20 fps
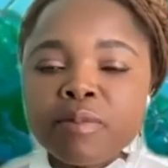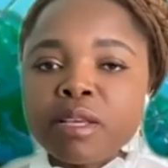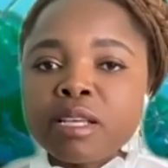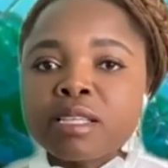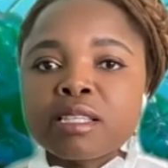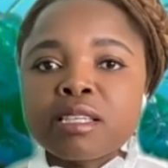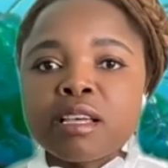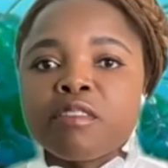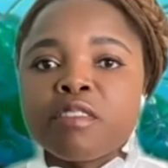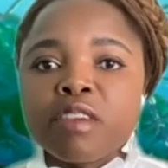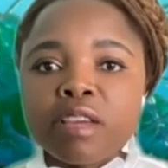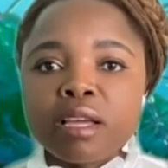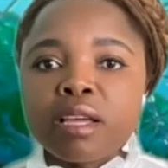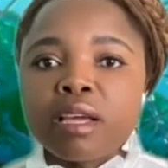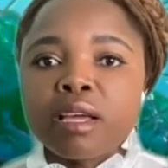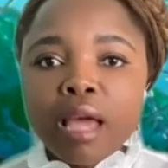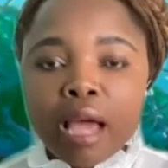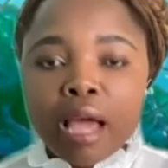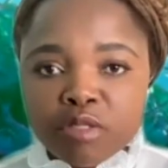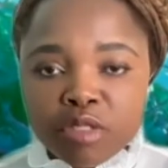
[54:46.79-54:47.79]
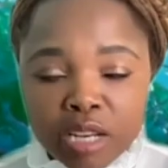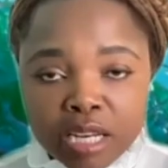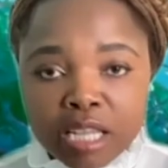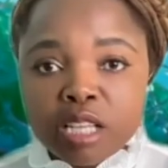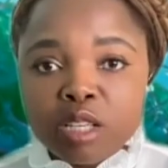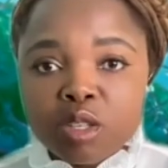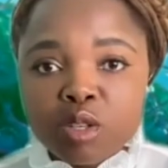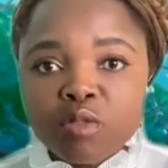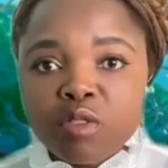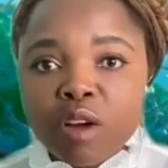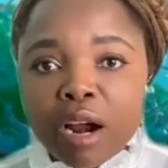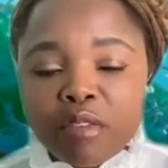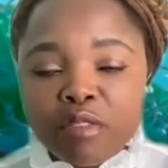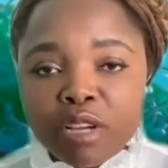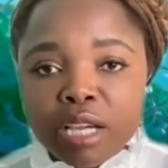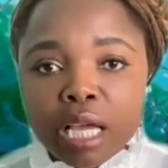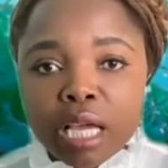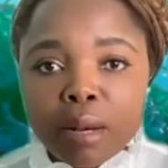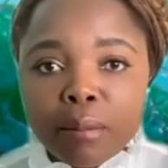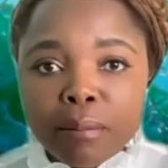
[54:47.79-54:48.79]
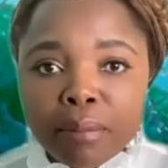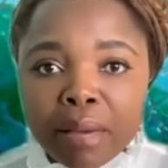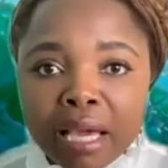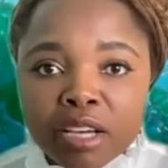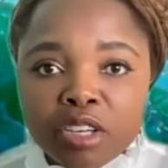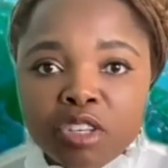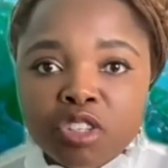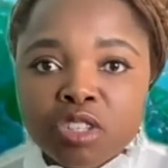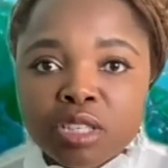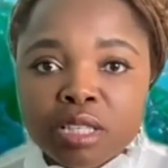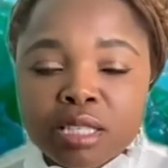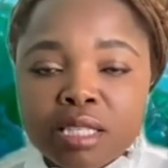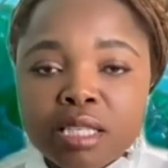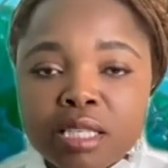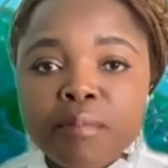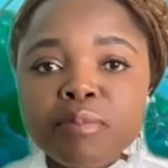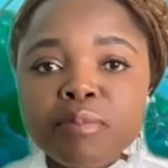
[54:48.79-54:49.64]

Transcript: serving the needs of African patients.